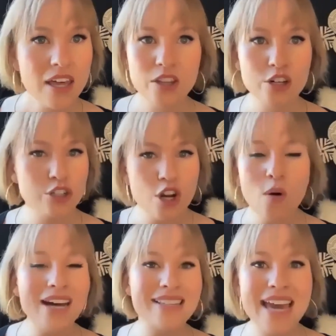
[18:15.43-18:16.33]
There's
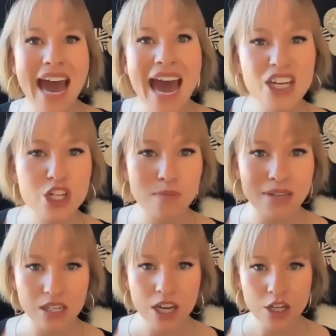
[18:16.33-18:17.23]
no
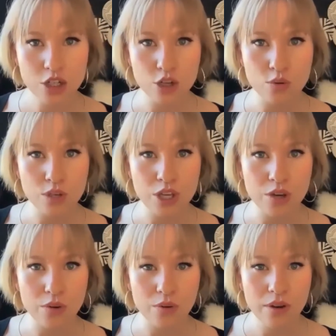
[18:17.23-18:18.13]
attachment to
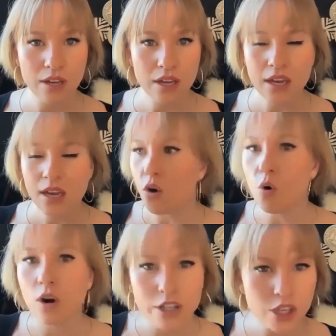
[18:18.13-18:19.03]
you
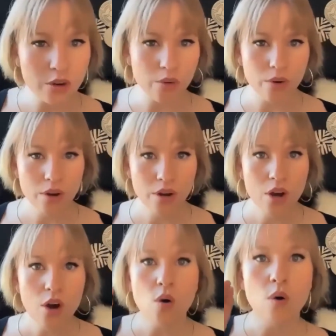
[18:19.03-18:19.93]
or you
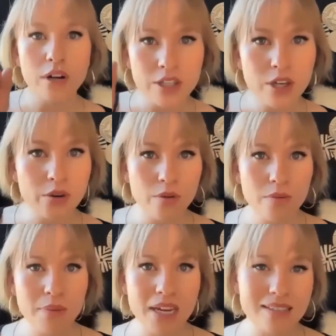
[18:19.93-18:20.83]
or you,
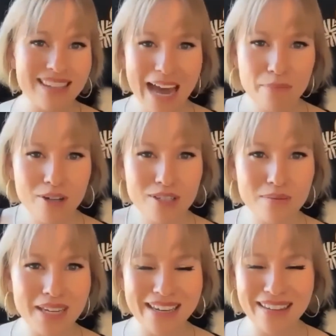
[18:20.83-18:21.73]
because that puts
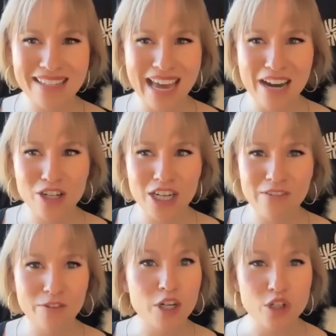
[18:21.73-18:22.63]
me in this energy
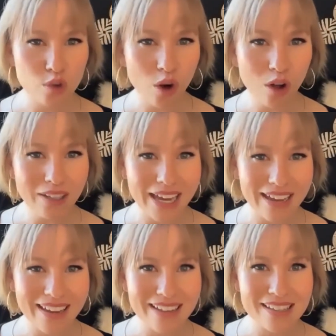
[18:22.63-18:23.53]
of
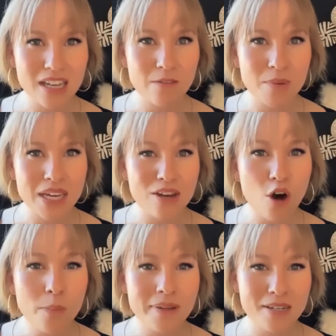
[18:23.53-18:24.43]
controlling instead of being
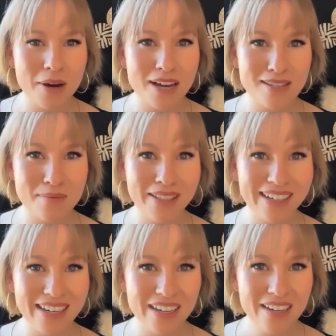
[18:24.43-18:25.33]
open to
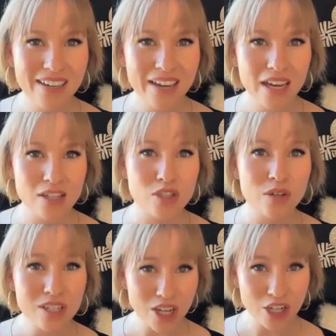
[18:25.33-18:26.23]
possibility. As
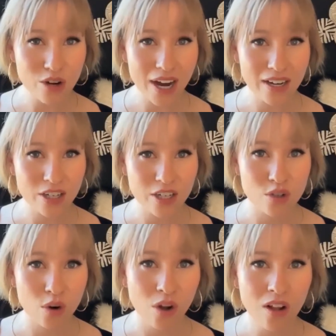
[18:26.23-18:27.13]
soon as I try to
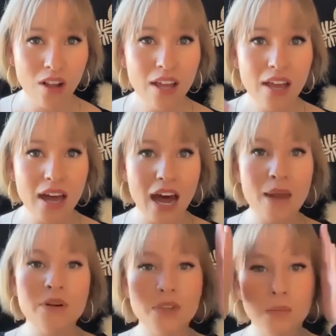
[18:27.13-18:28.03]
control, I
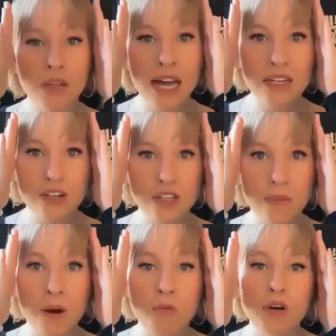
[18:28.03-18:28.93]
put the blinders
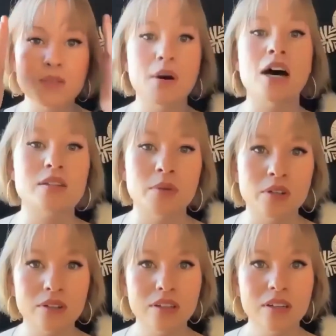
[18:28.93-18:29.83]
up on what's possible.